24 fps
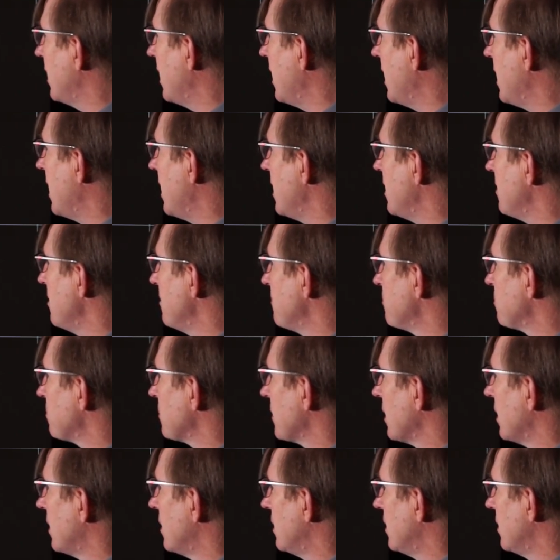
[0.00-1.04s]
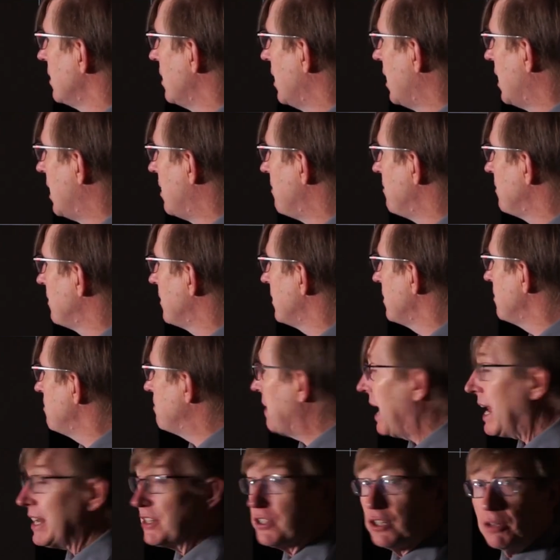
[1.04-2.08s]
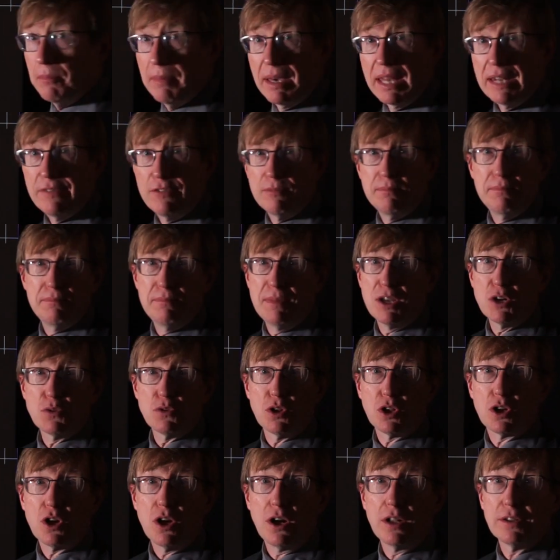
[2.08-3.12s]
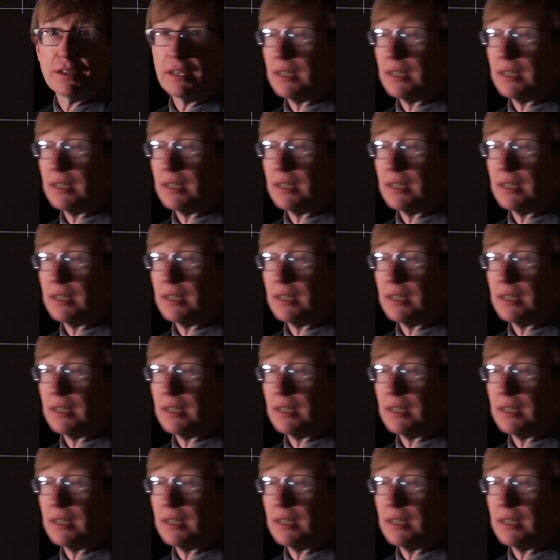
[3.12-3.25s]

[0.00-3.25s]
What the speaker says: a mantle made of a mineral called